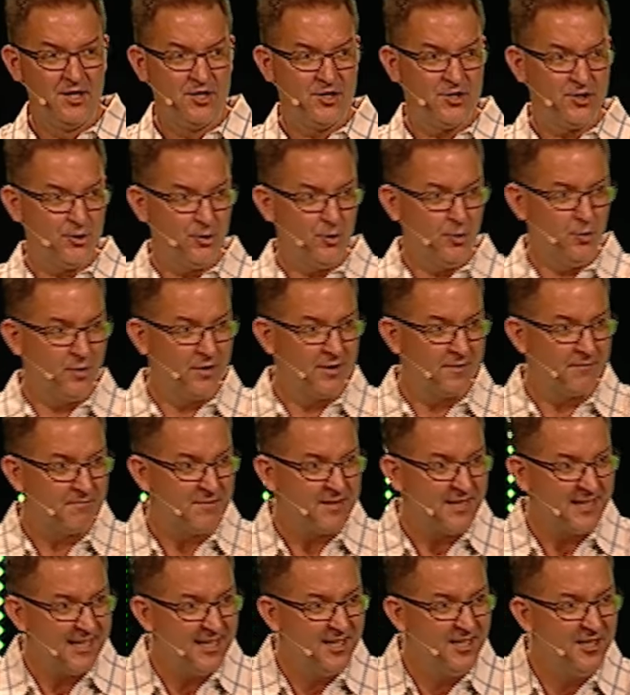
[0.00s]
to an
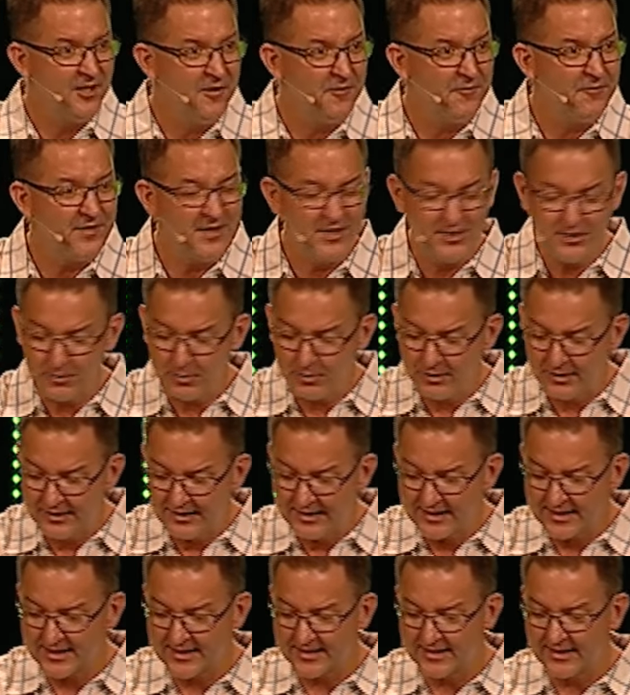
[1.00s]

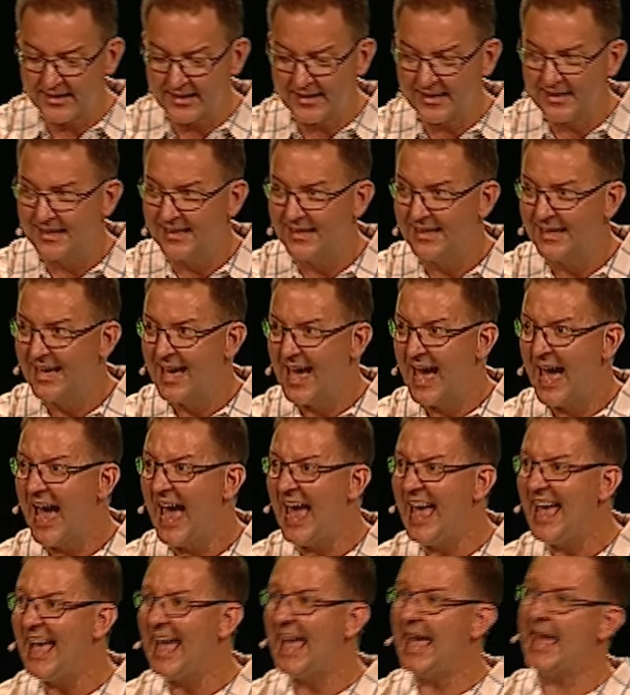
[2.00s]
individualistic,
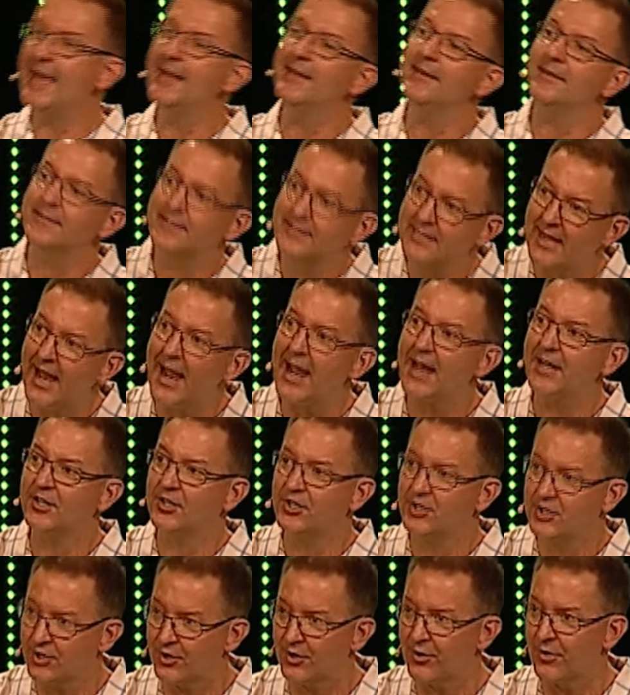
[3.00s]
anti
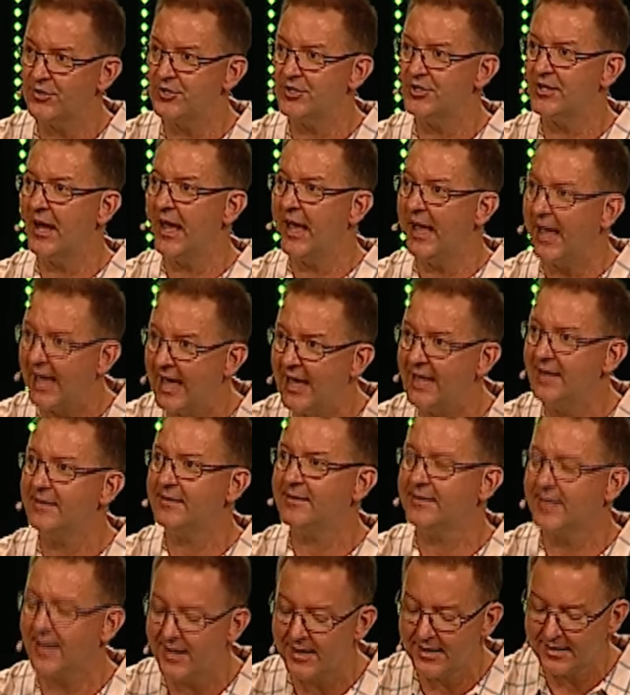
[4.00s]
church,
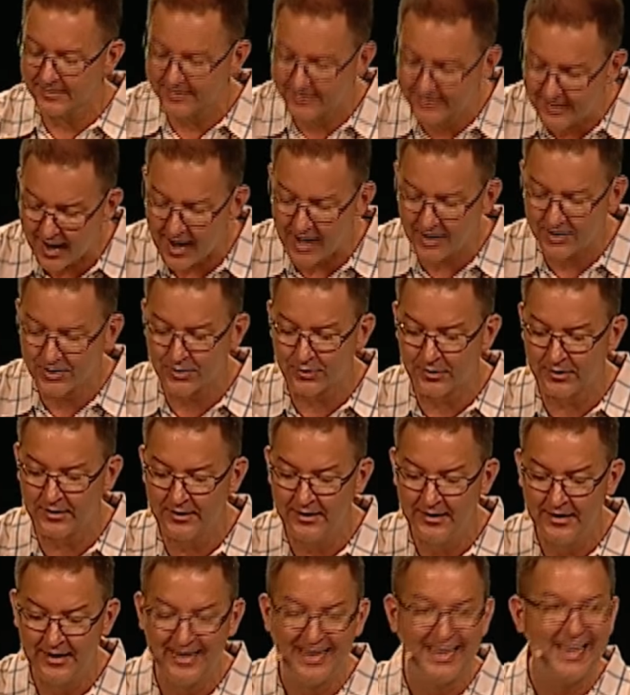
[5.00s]
anti
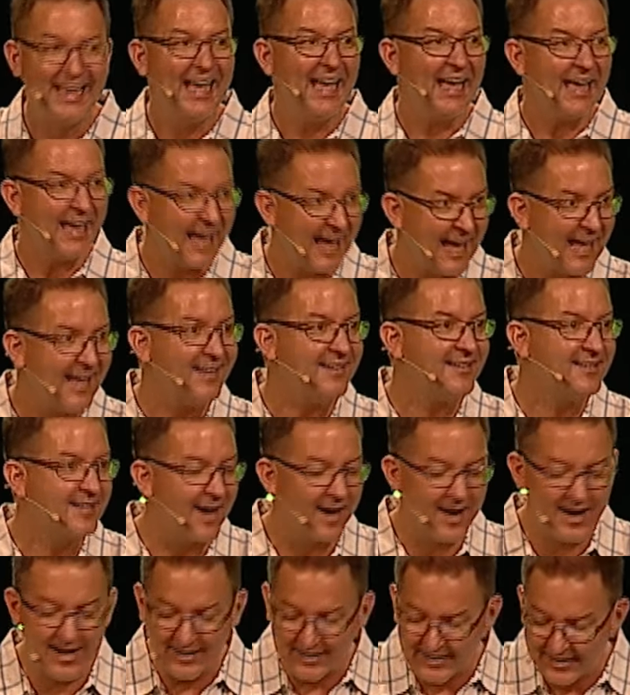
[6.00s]
doctrine,
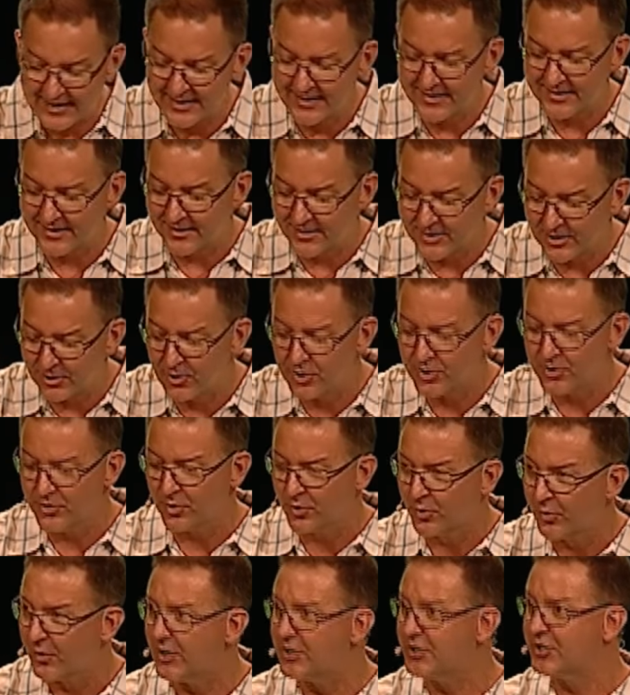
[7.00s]
anti institutional
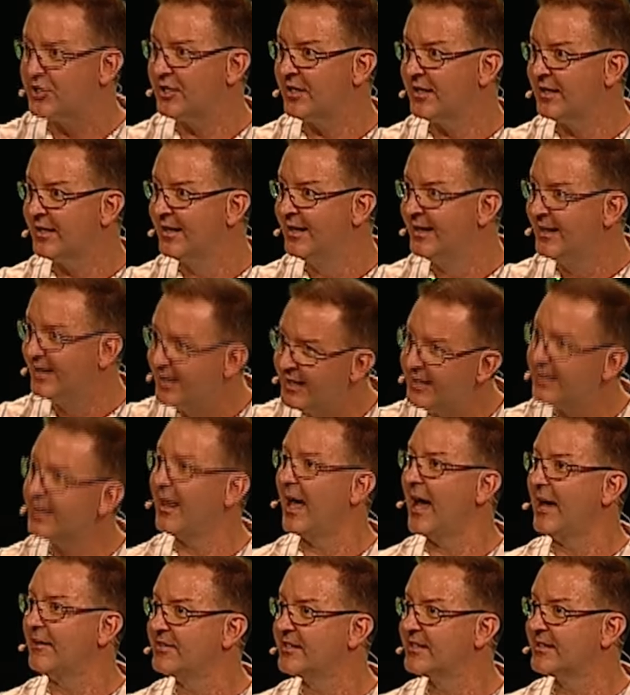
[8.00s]
Christian
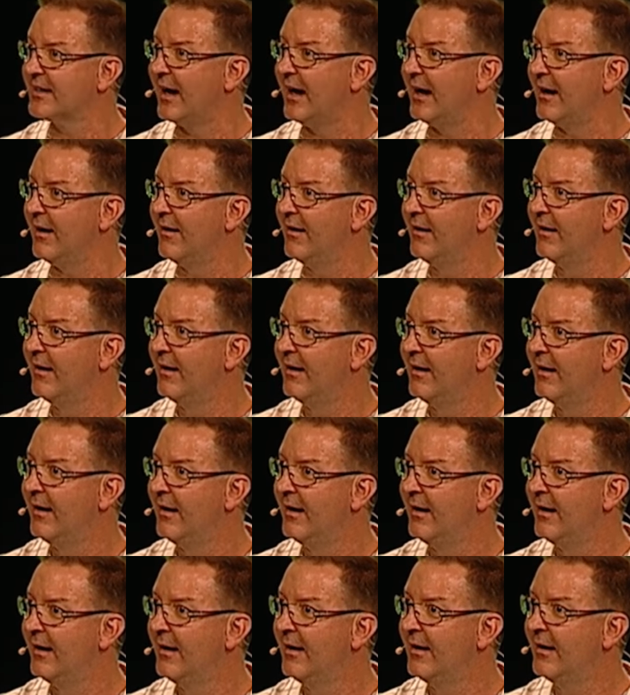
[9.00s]
lifestyle.
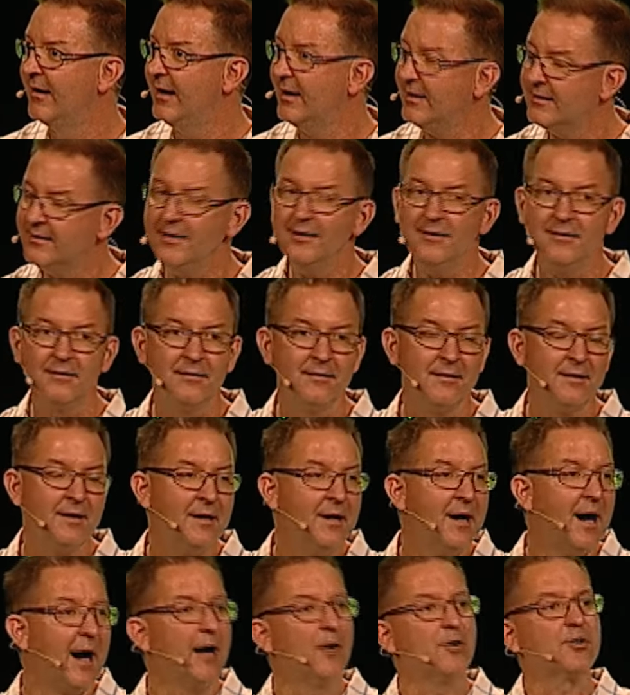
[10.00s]
He didn't.
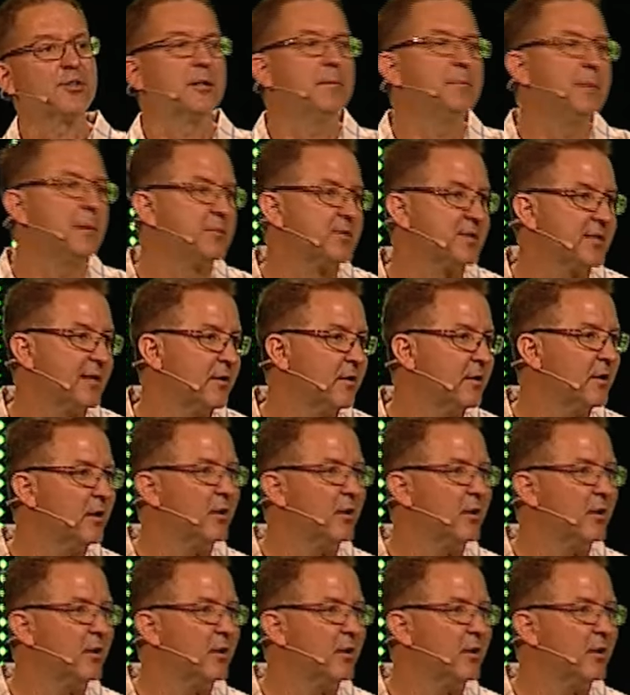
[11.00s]
I hear some people say, you